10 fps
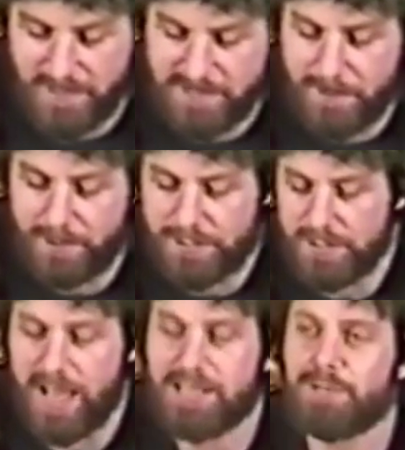
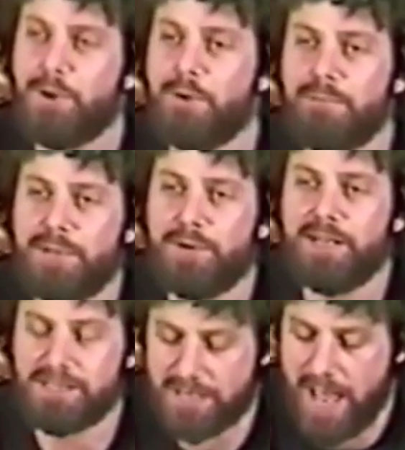Spiritualize our own
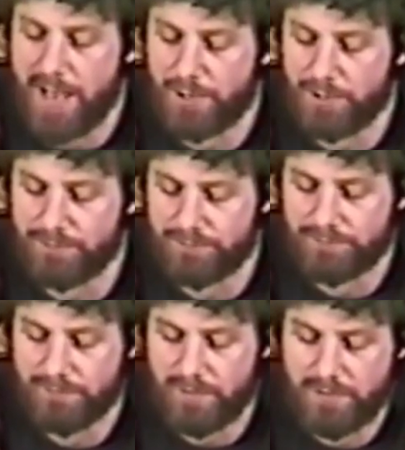bitterness and anger.
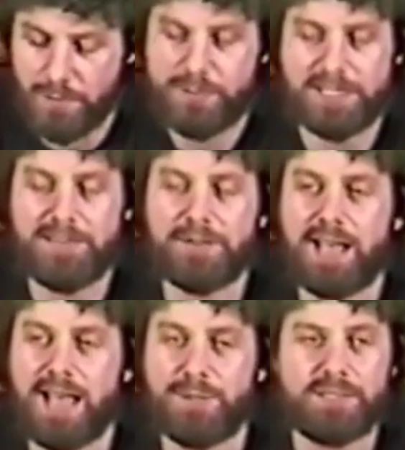There was another
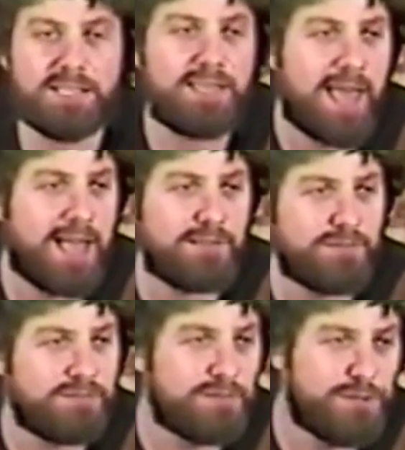guy who did that.
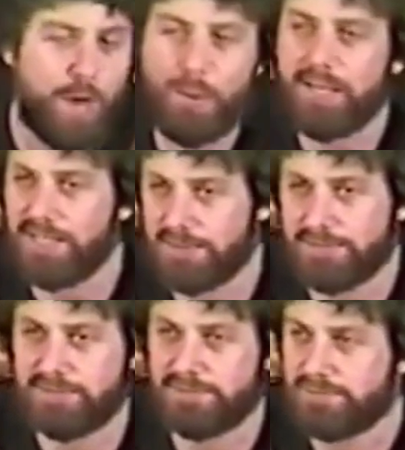Jonah
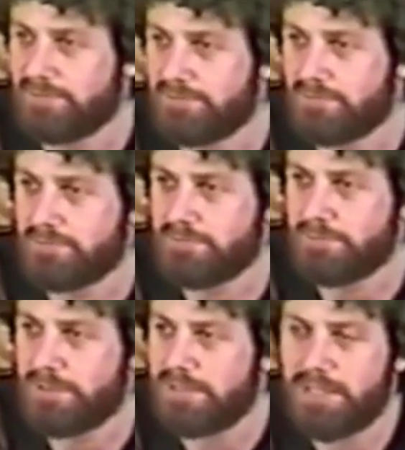
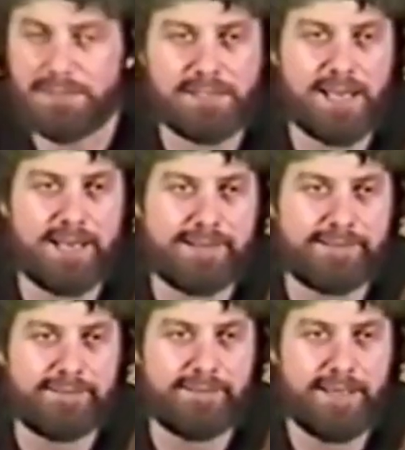was another guy.
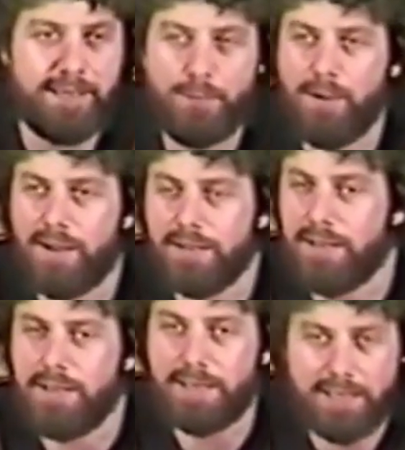He
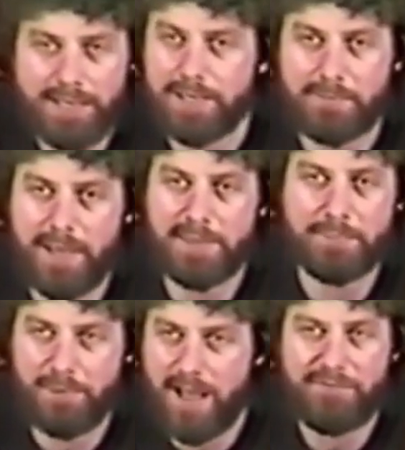wanted, he didn't
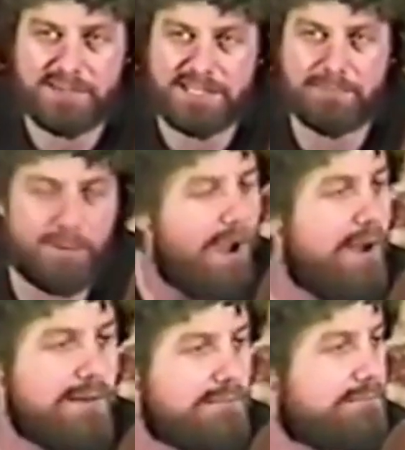mind the prophecy
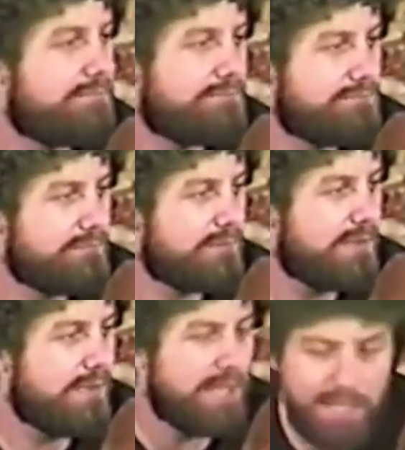part.
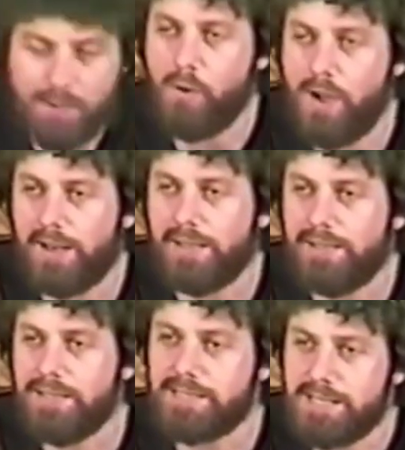He
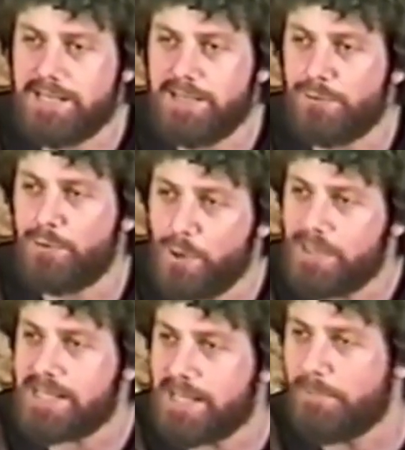wanted to see the
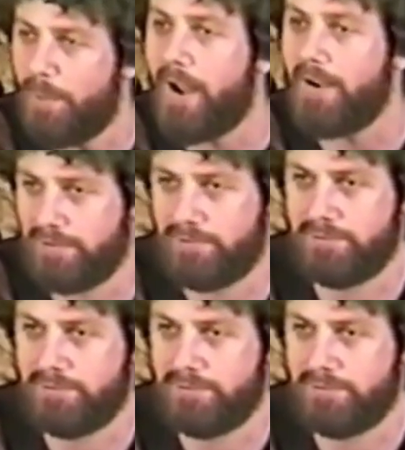roasting part.